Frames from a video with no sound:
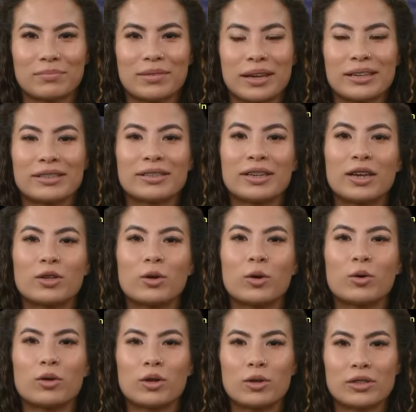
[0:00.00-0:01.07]
Insert
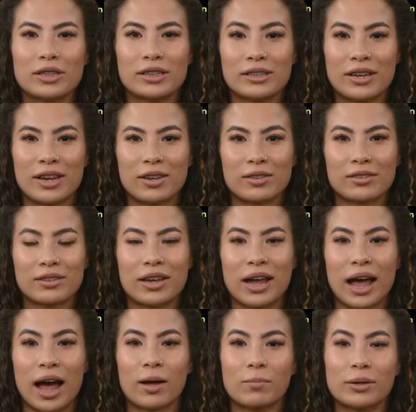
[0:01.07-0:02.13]
all your details
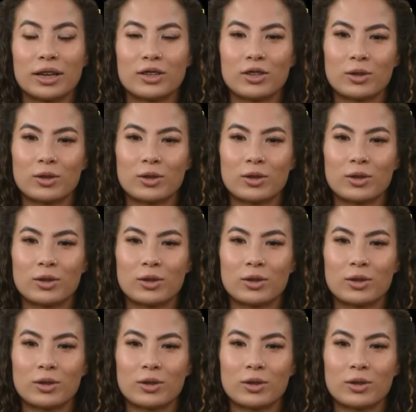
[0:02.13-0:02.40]
and make